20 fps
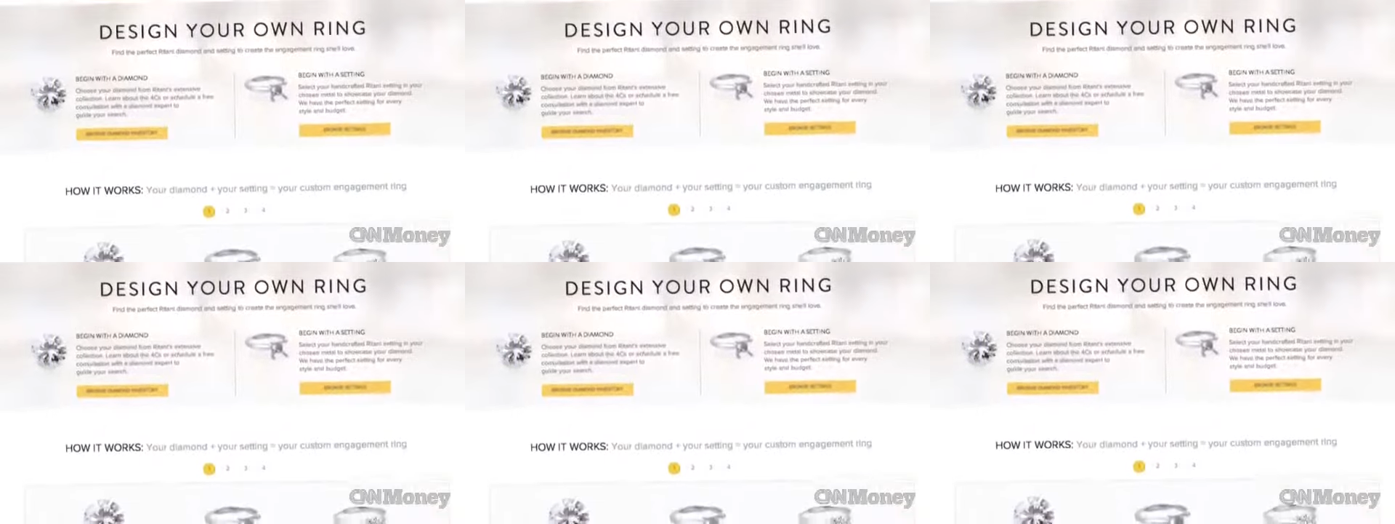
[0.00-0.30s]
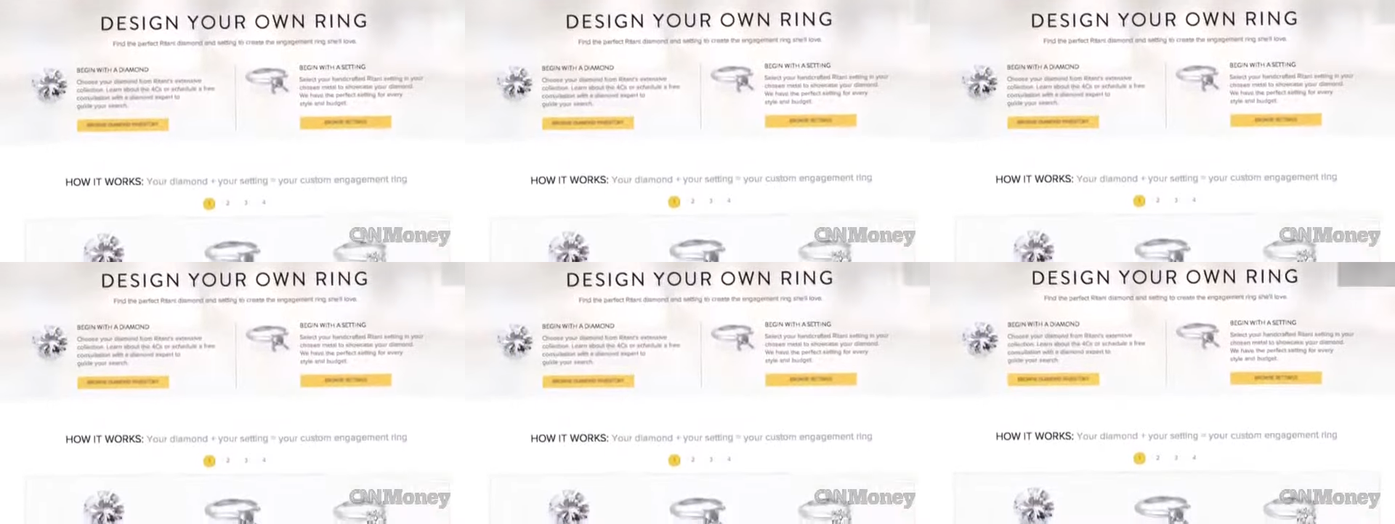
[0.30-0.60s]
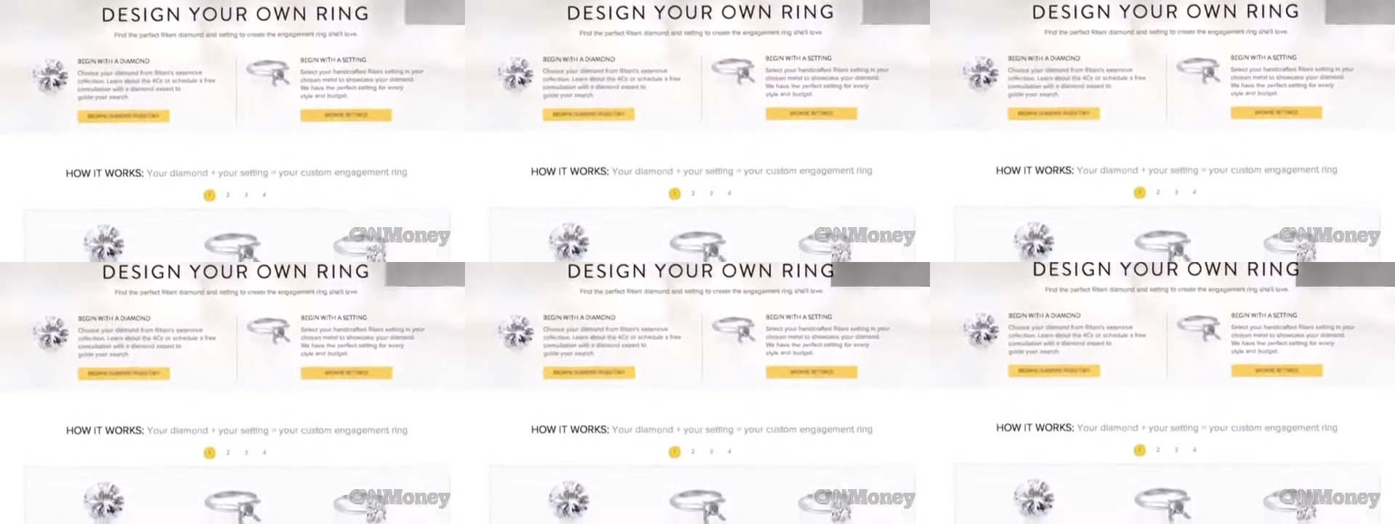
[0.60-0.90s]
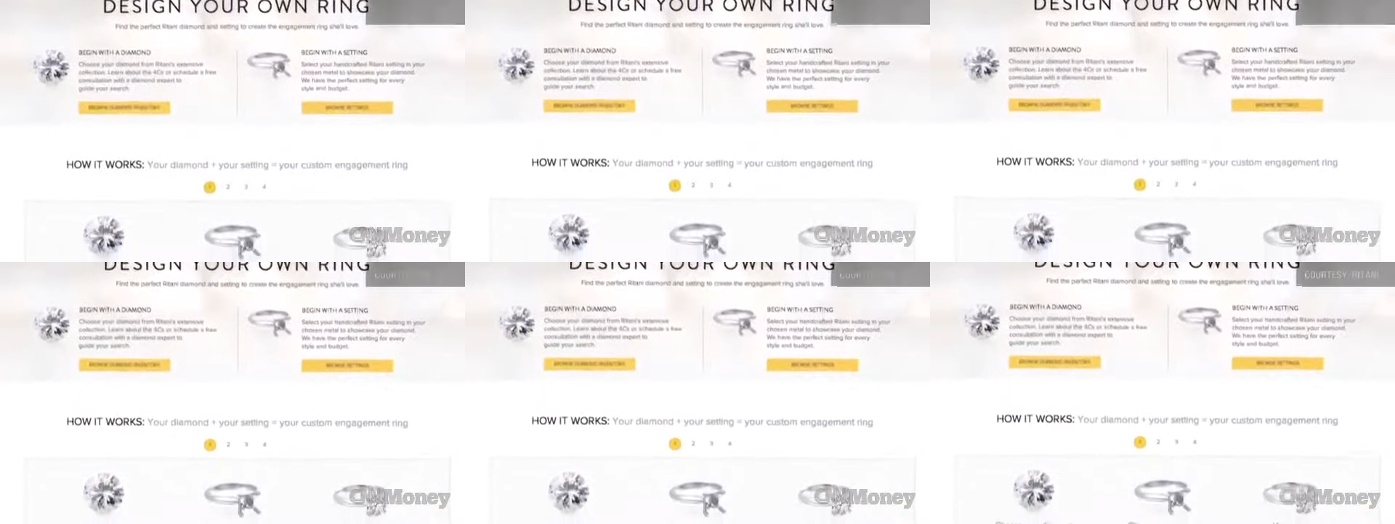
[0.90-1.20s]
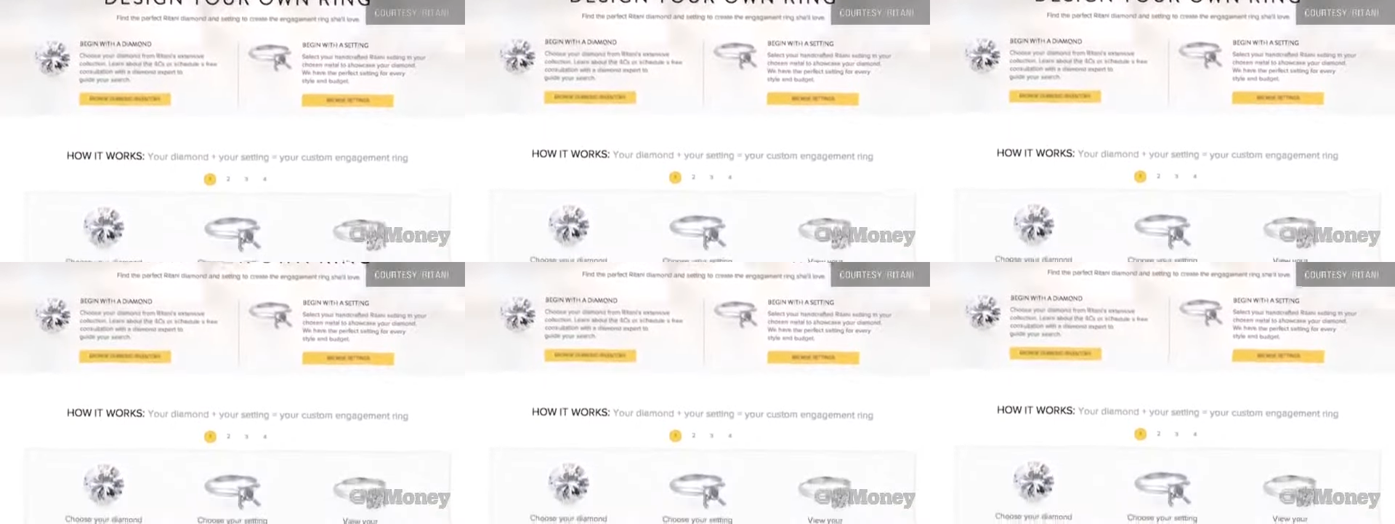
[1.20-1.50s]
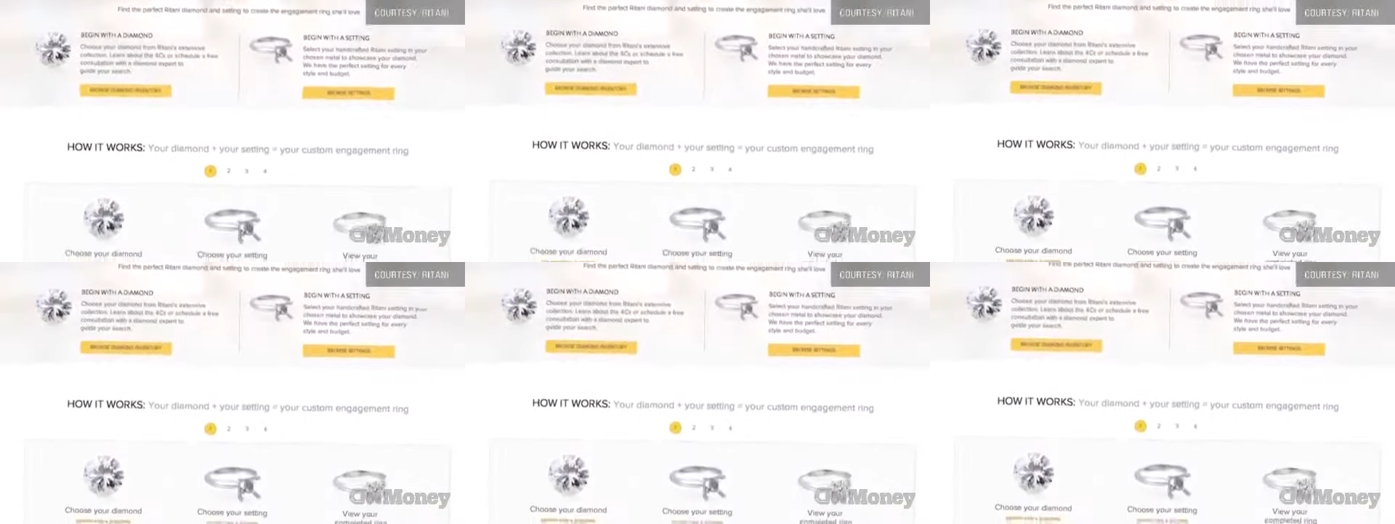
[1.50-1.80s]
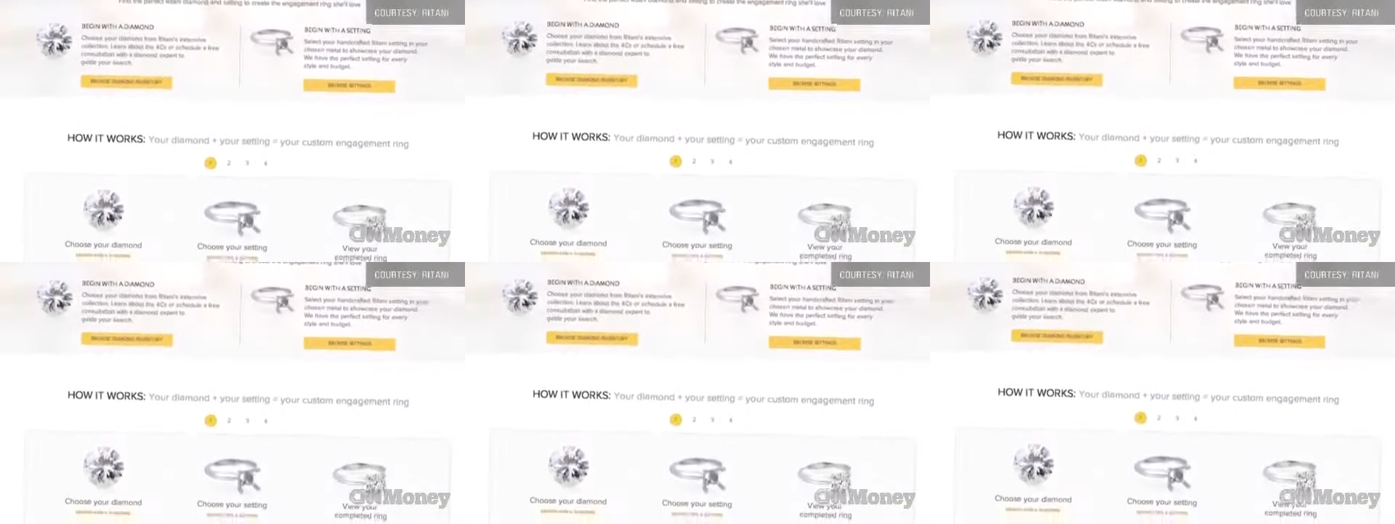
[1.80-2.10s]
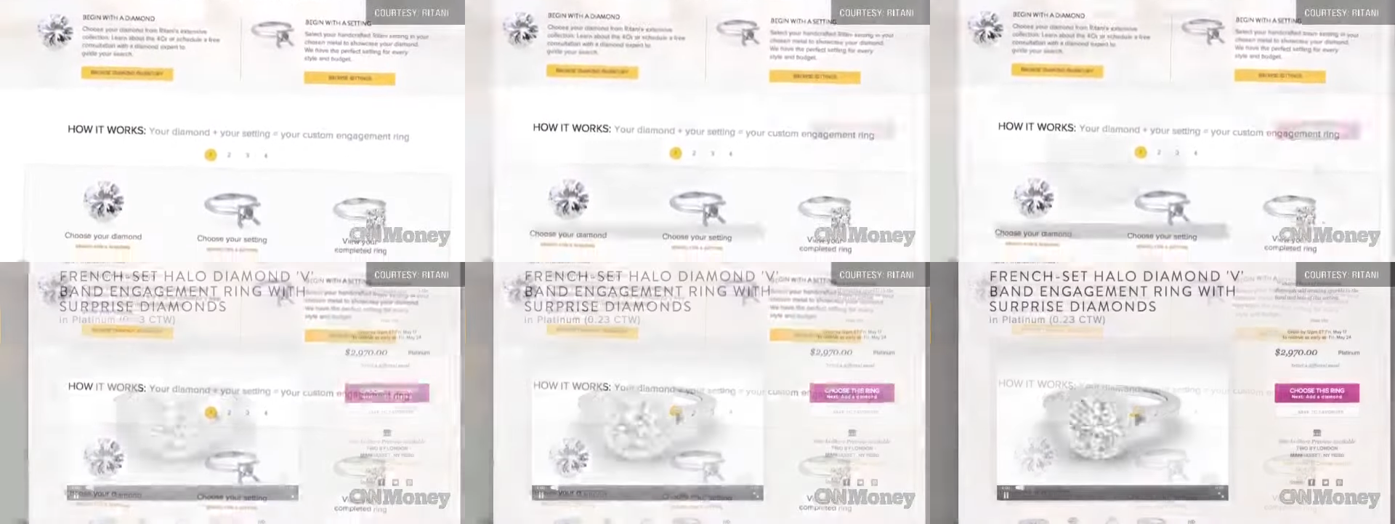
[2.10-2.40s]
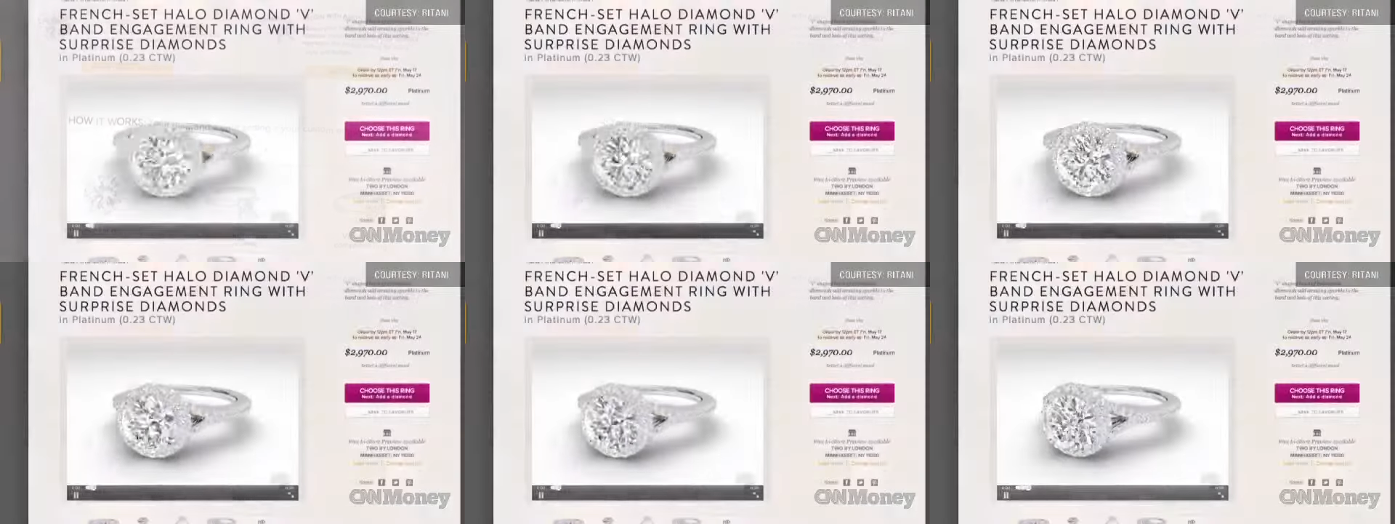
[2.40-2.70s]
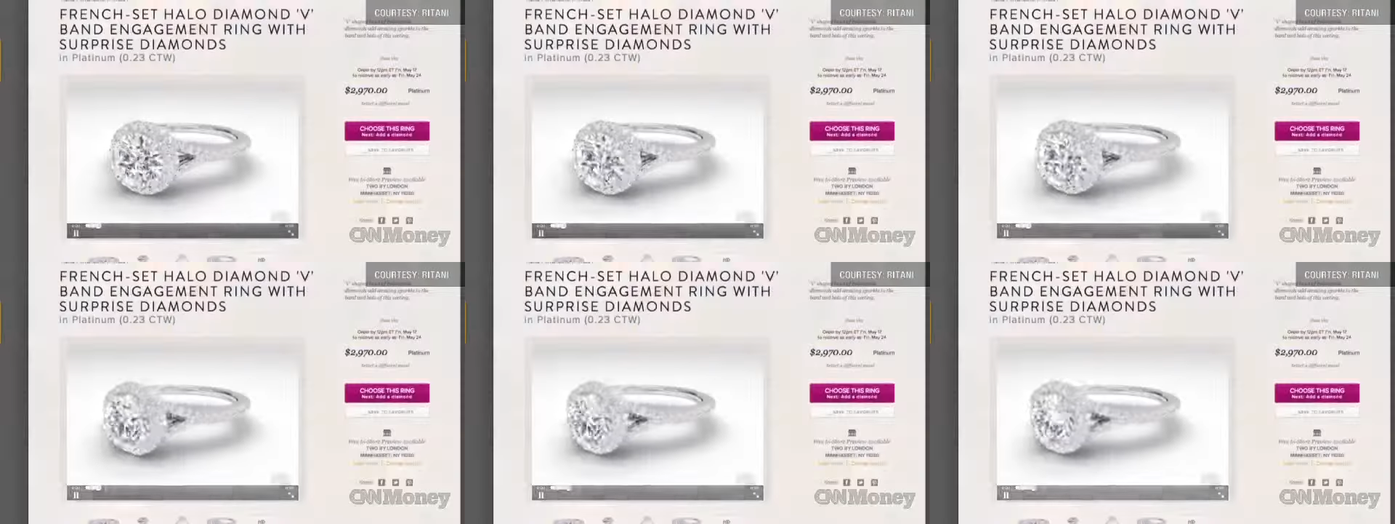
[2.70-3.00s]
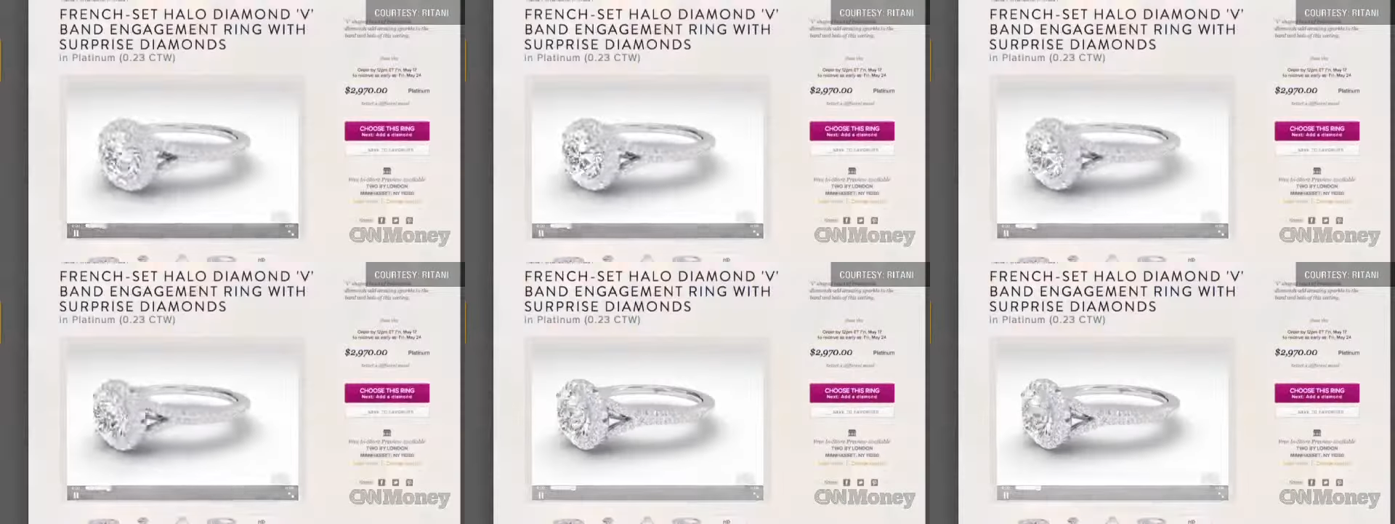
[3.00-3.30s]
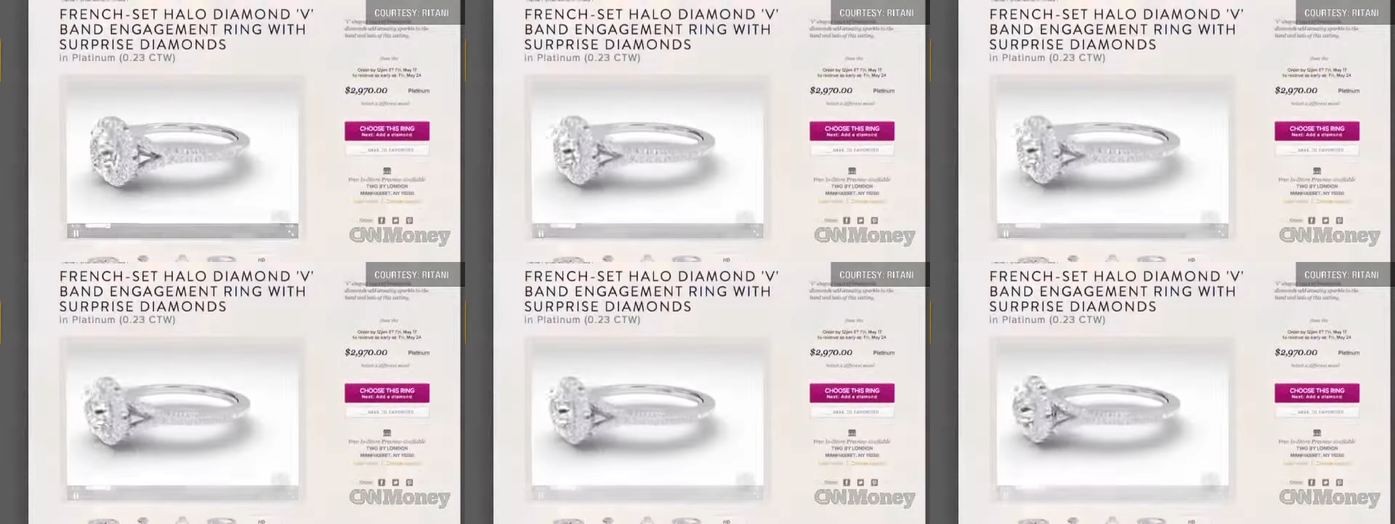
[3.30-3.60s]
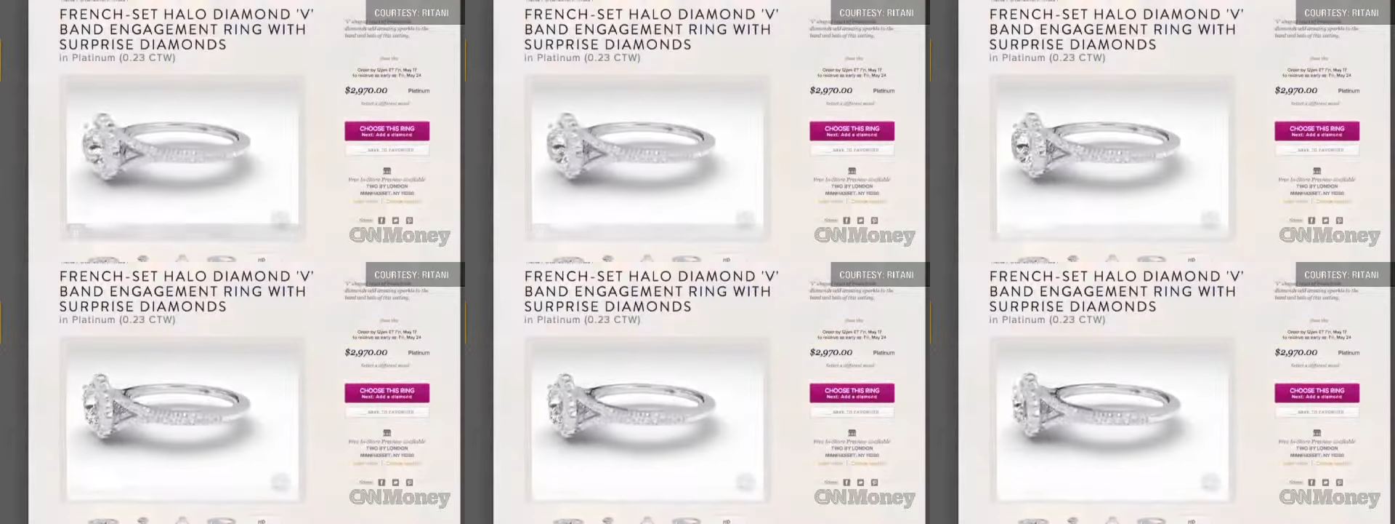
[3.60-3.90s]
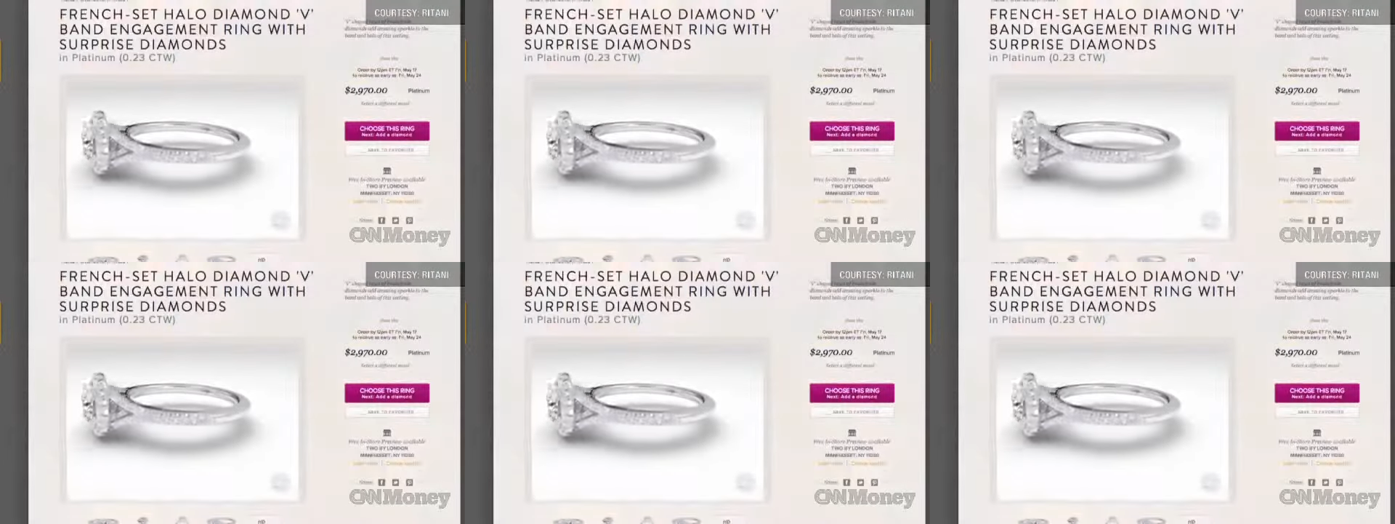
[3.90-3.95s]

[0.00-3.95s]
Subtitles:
No face is visible, so there are no lips to read.